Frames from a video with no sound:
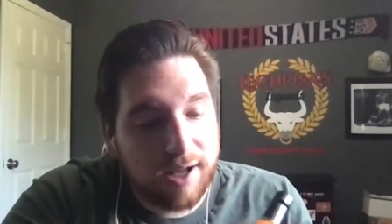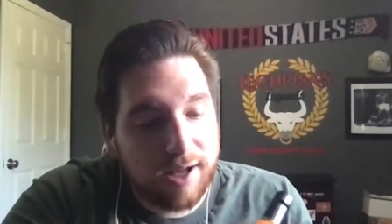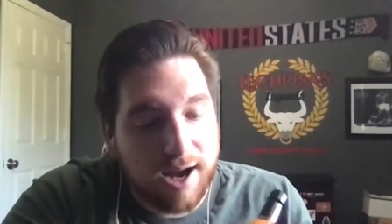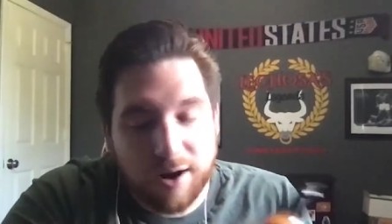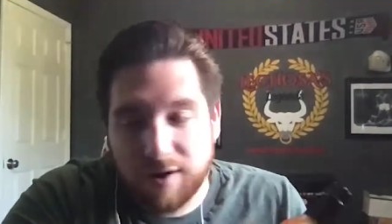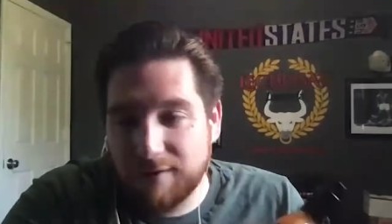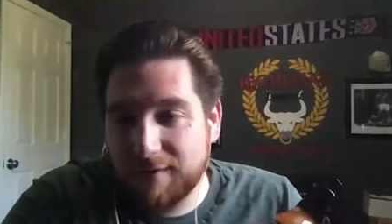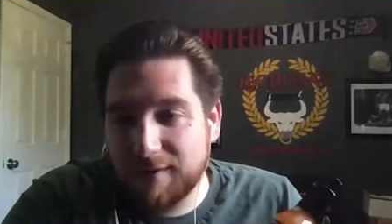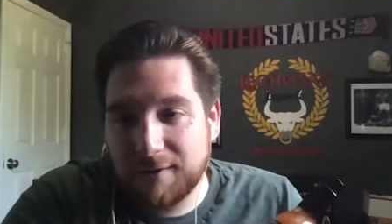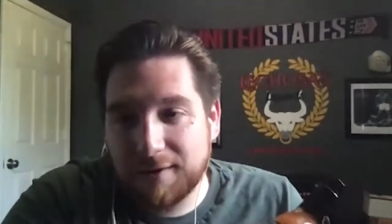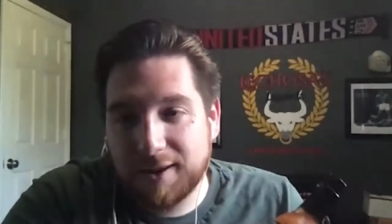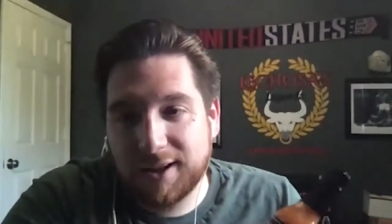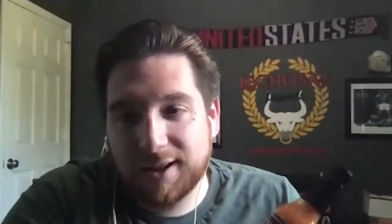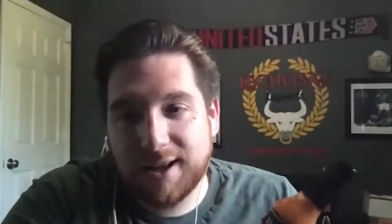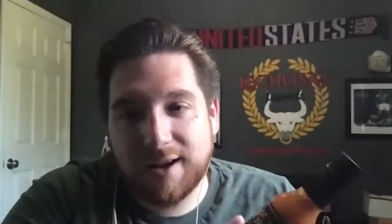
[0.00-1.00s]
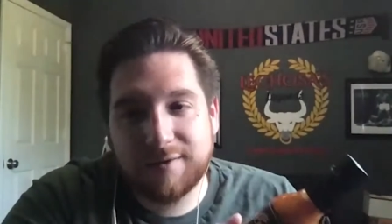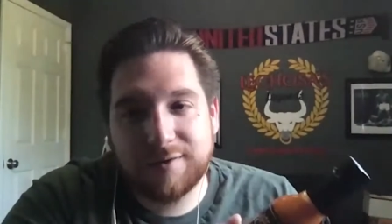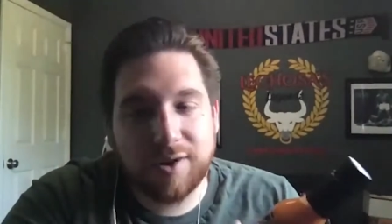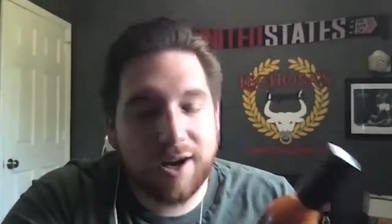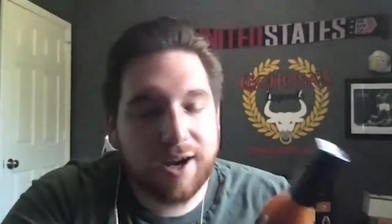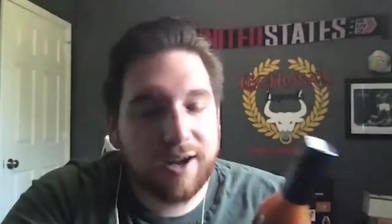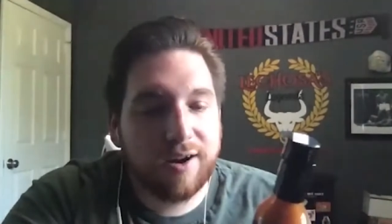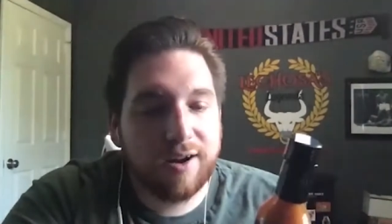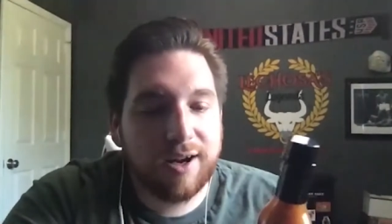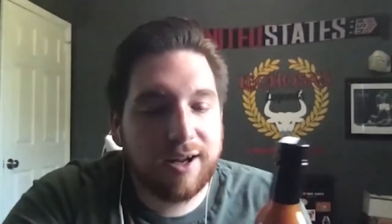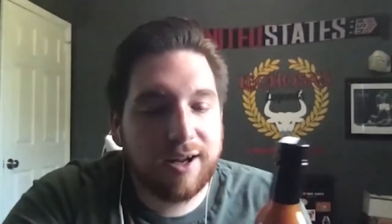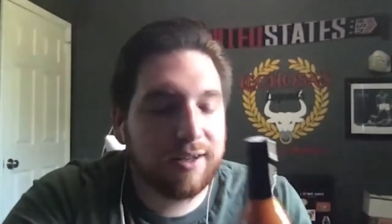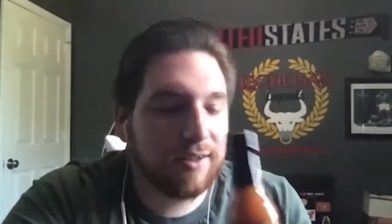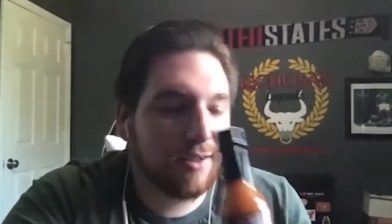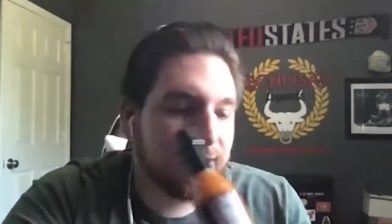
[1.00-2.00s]
out of everything that I've tried on
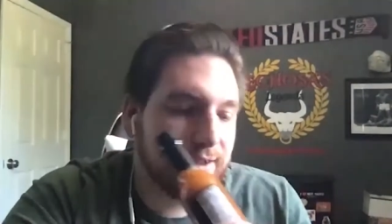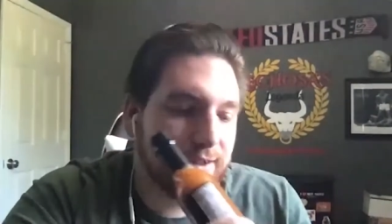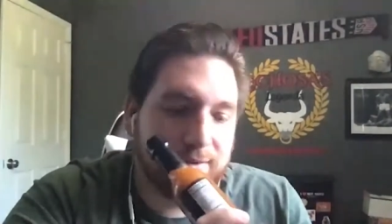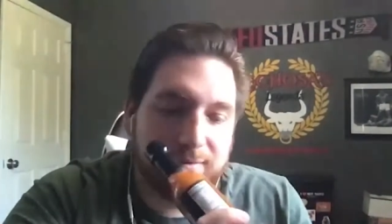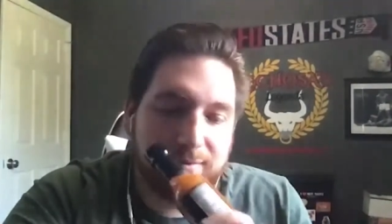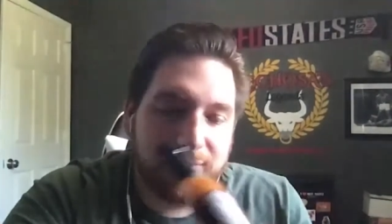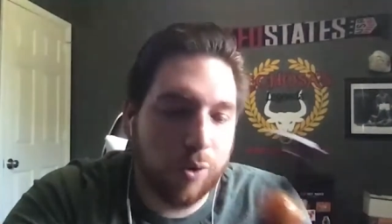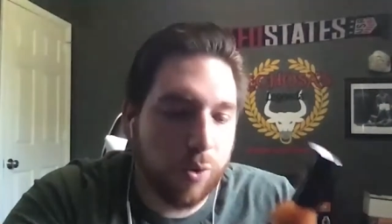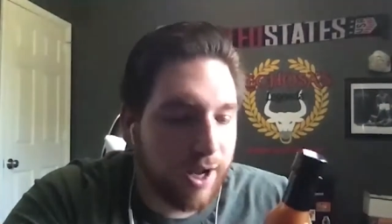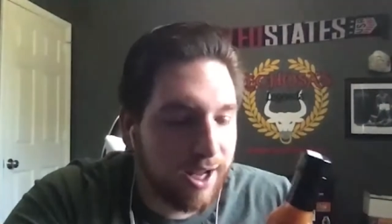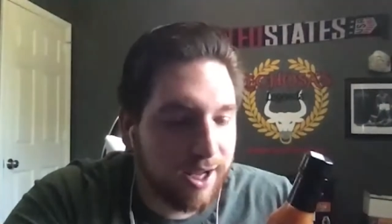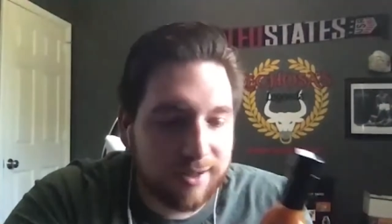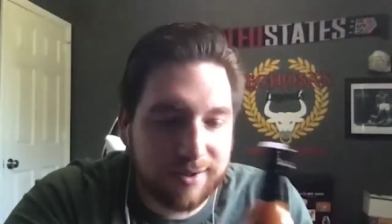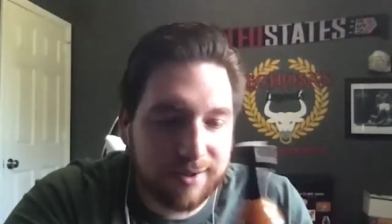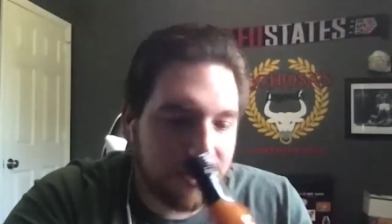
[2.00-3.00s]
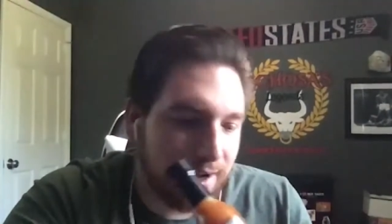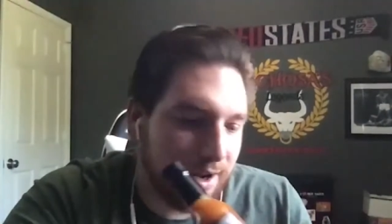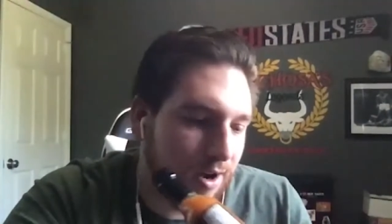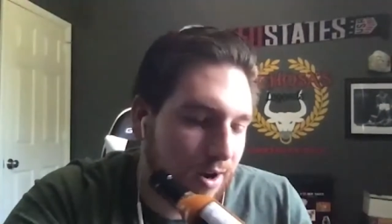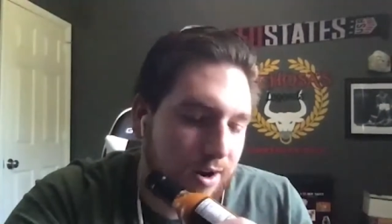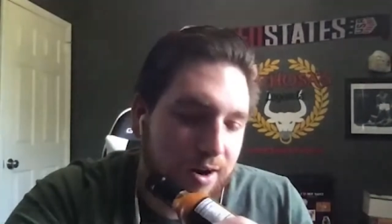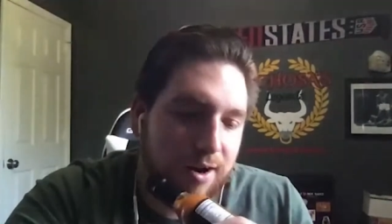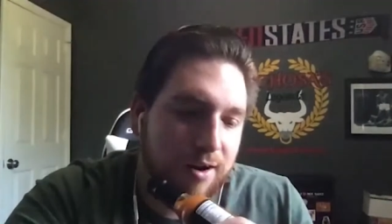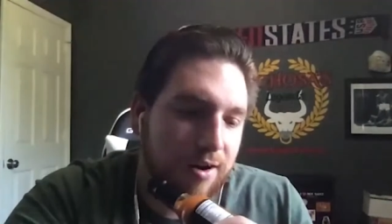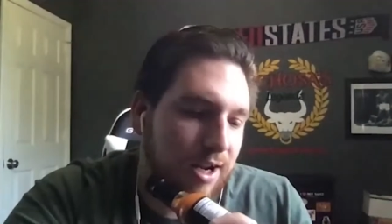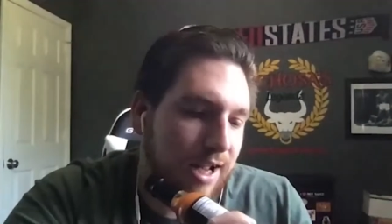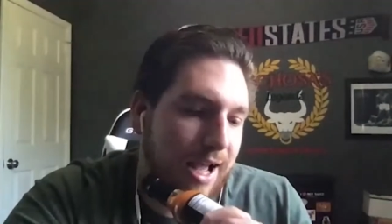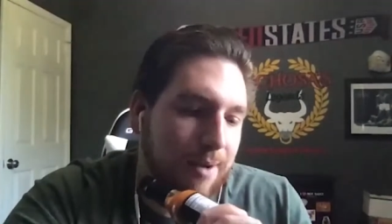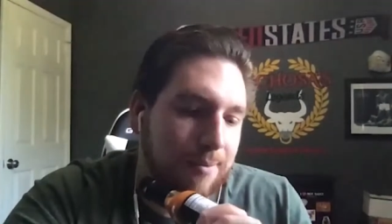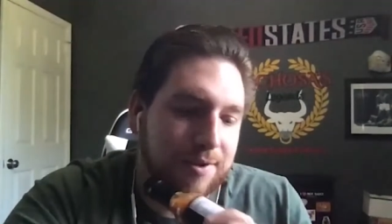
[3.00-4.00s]
it, wings are
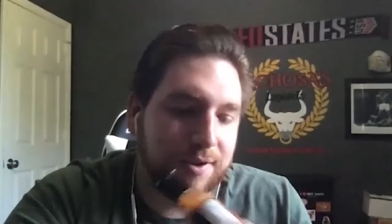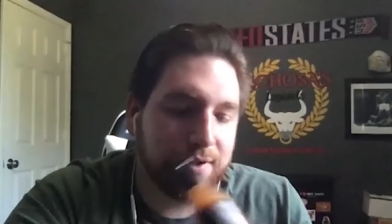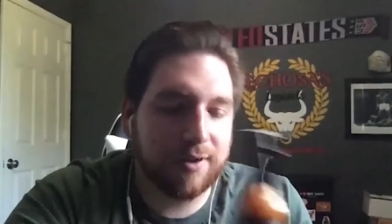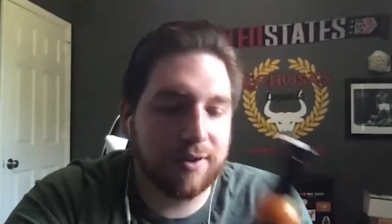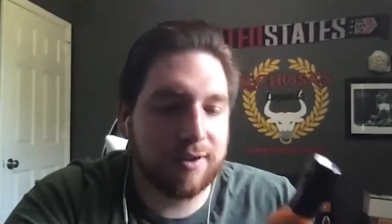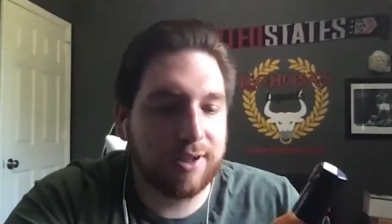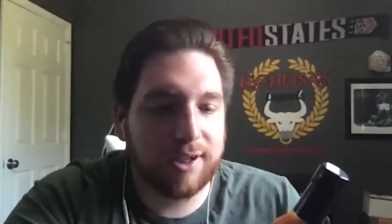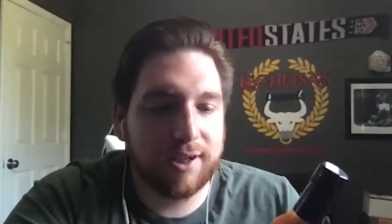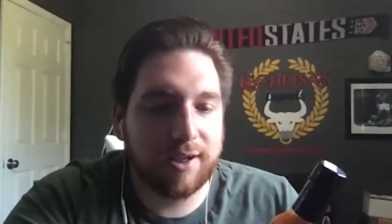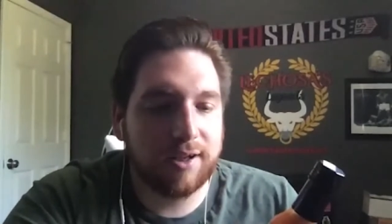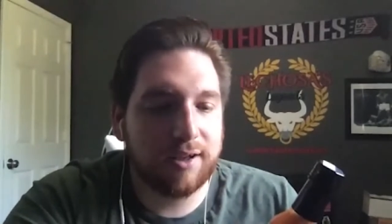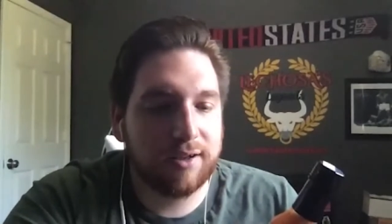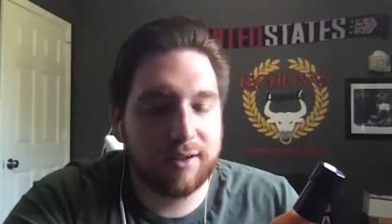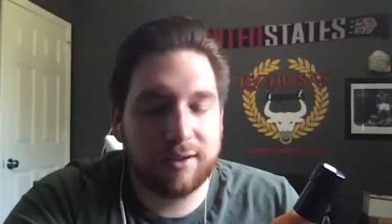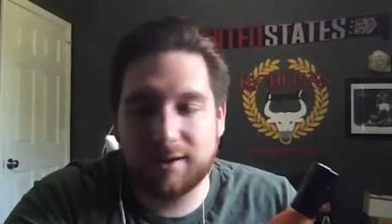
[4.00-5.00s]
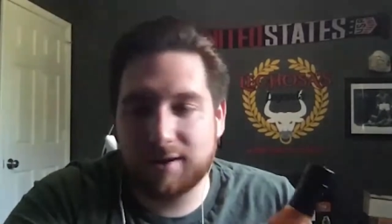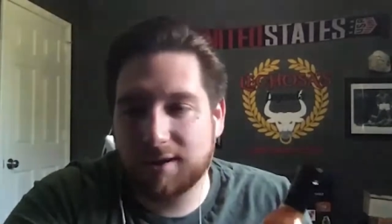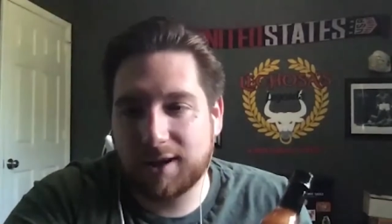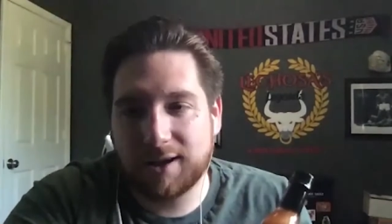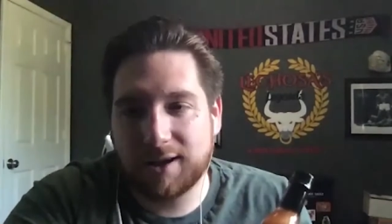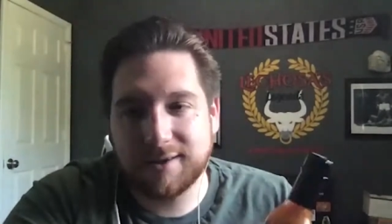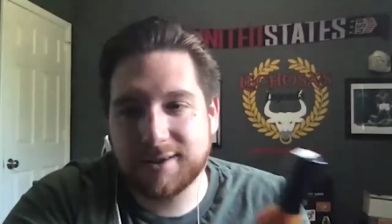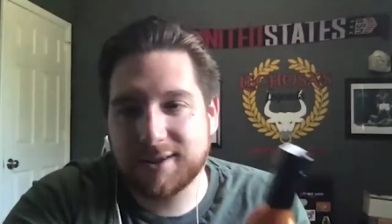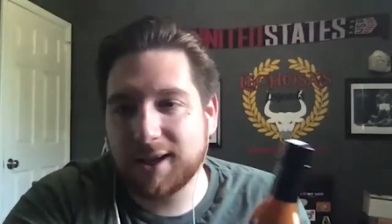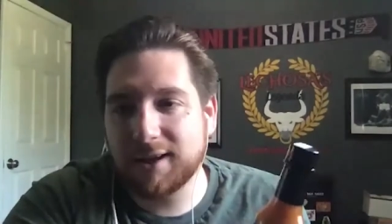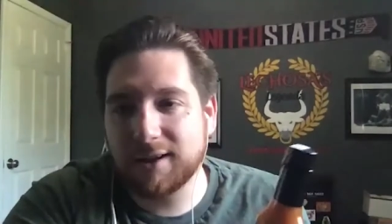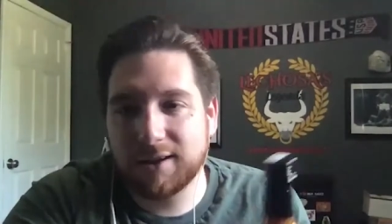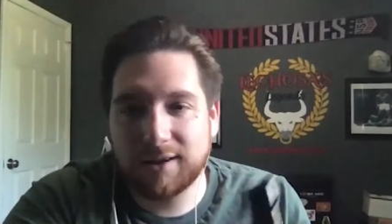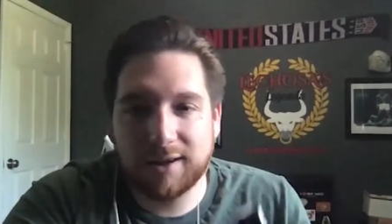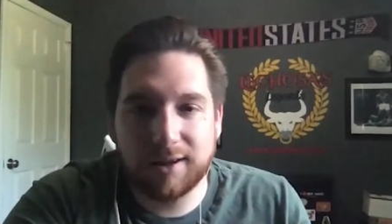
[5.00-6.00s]
absolutely
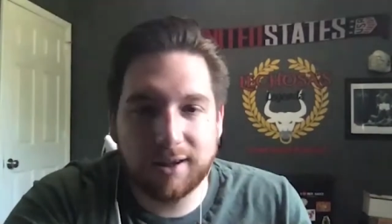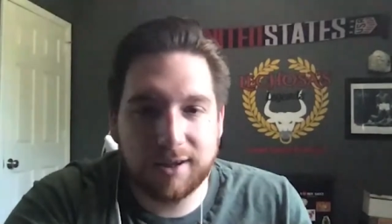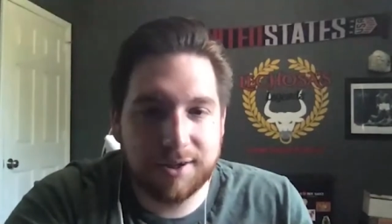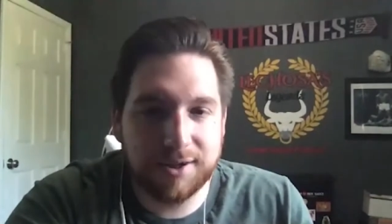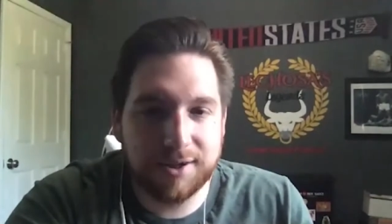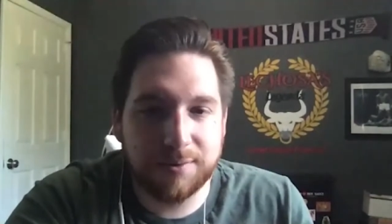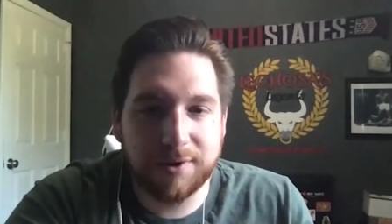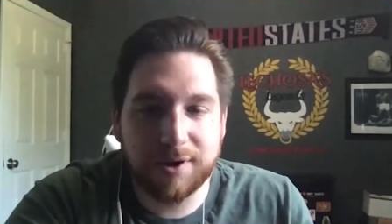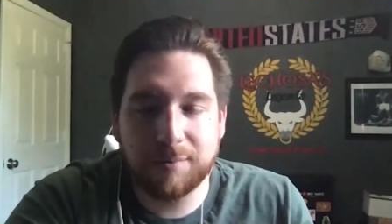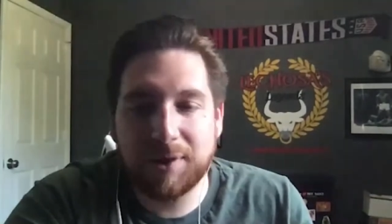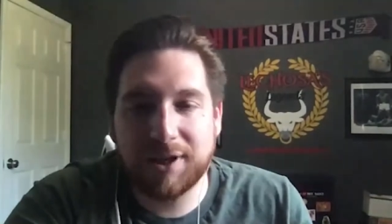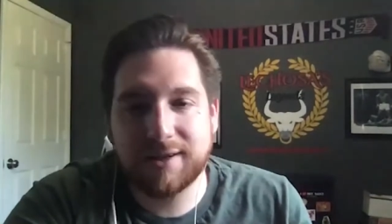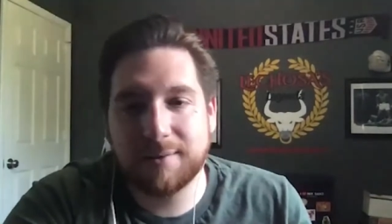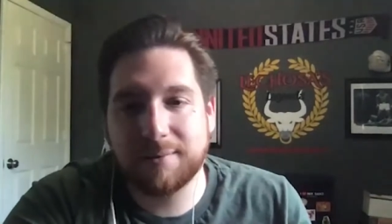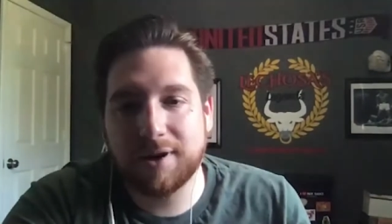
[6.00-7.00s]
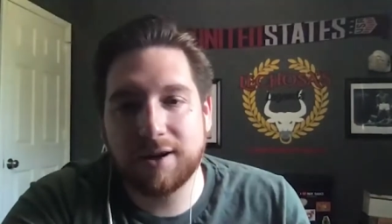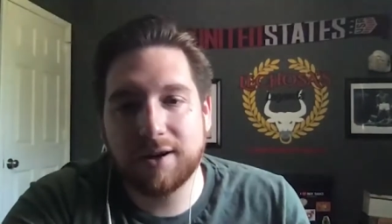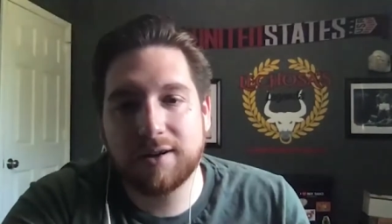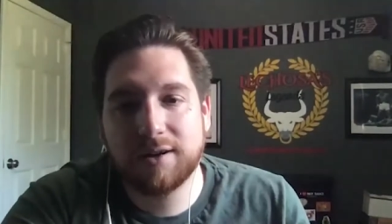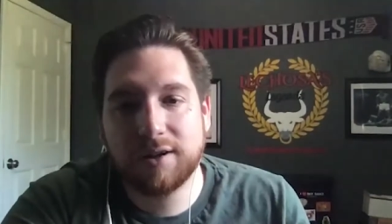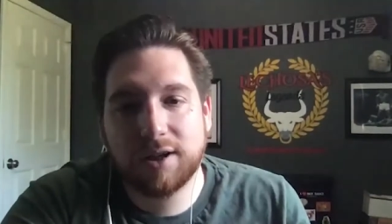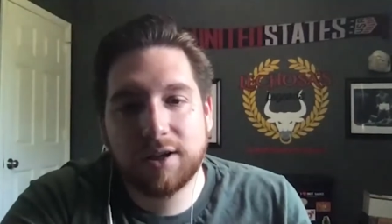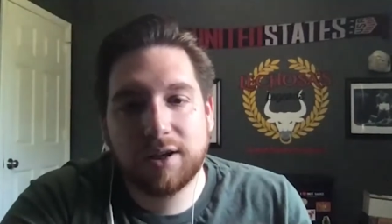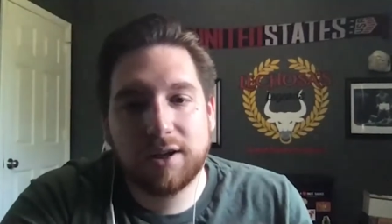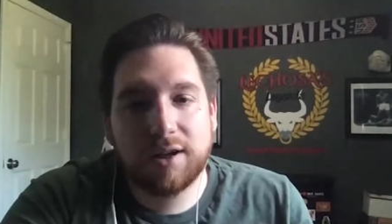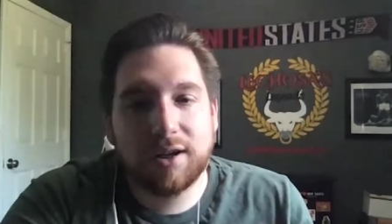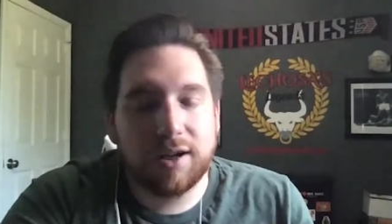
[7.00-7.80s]
insanely delicious with the peach habanero. Oh,